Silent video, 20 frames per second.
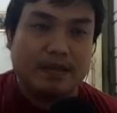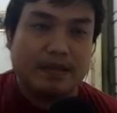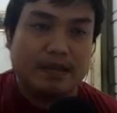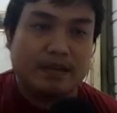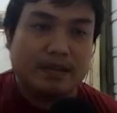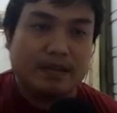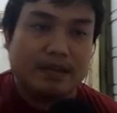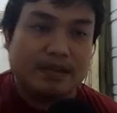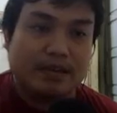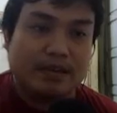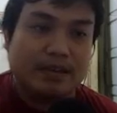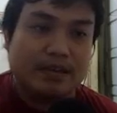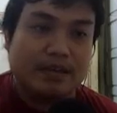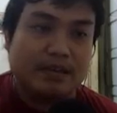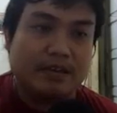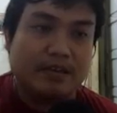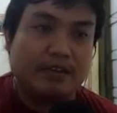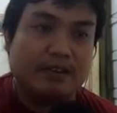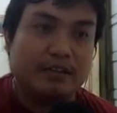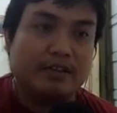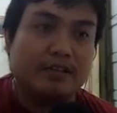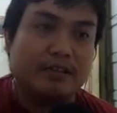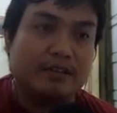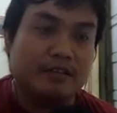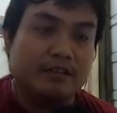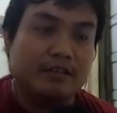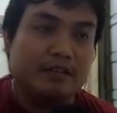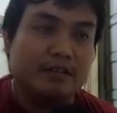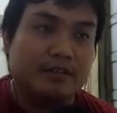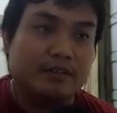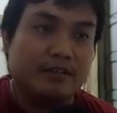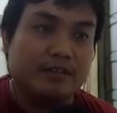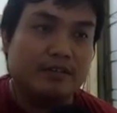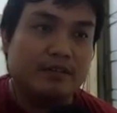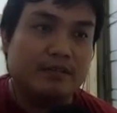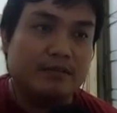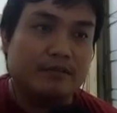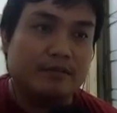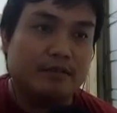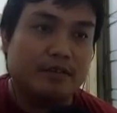and
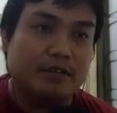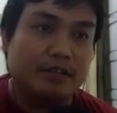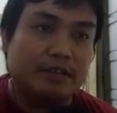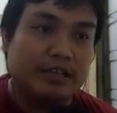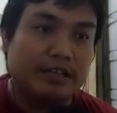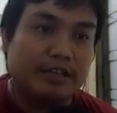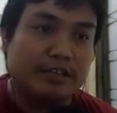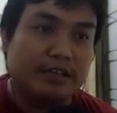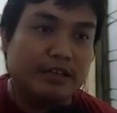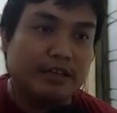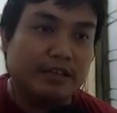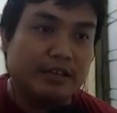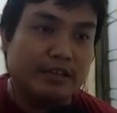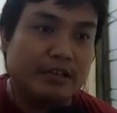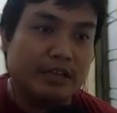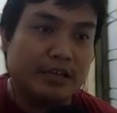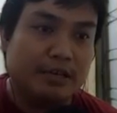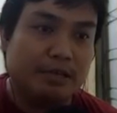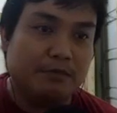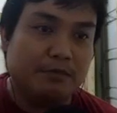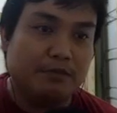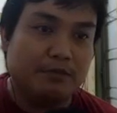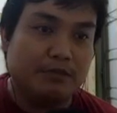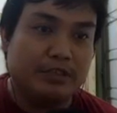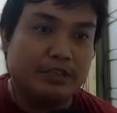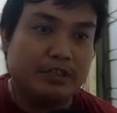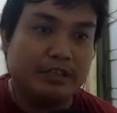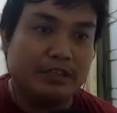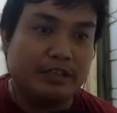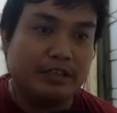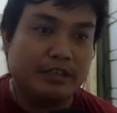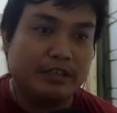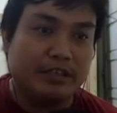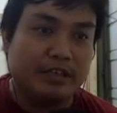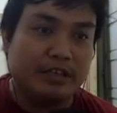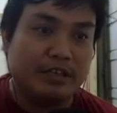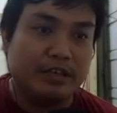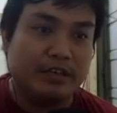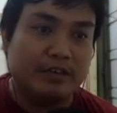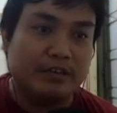for the detail I'm using
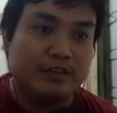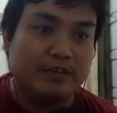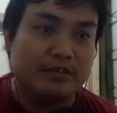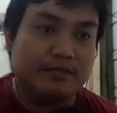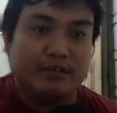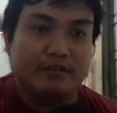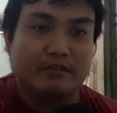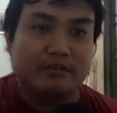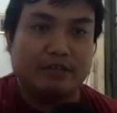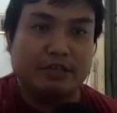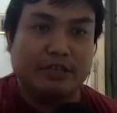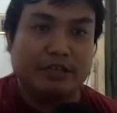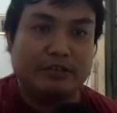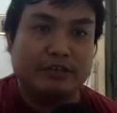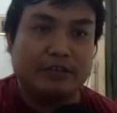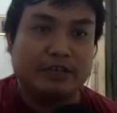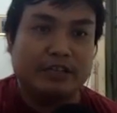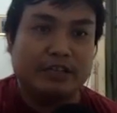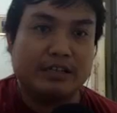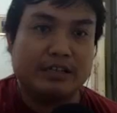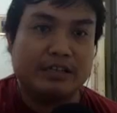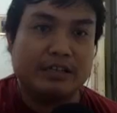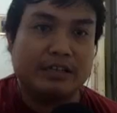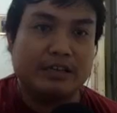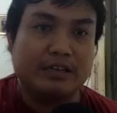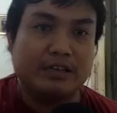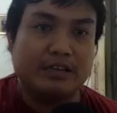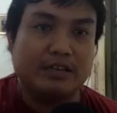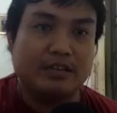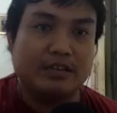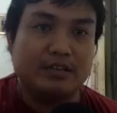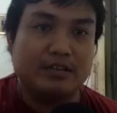here conditional GAN